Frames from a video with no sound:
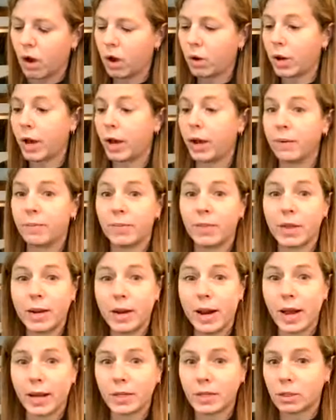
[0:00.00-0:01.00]
Okay, the
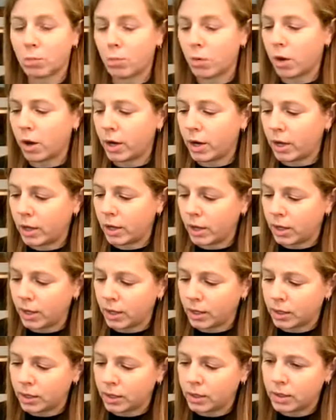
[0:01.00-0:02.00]
next one
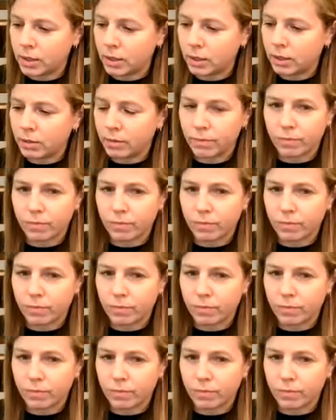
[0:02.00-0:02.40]
is